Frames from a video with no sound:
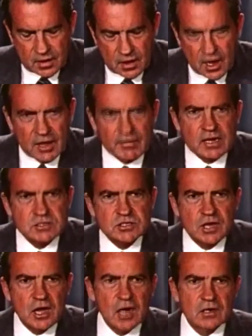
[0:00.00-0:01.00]
I have asked the
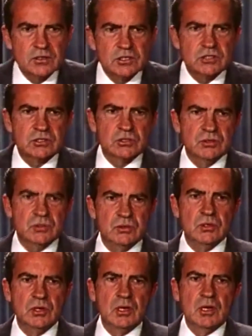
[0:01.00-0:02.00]
Congress to
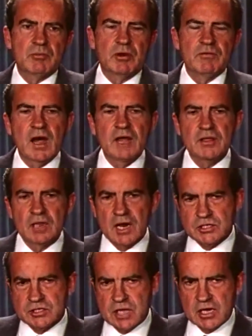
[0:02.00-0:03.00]
provide the
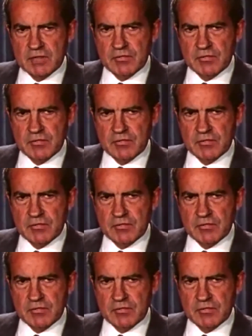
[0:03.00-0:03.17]
legislative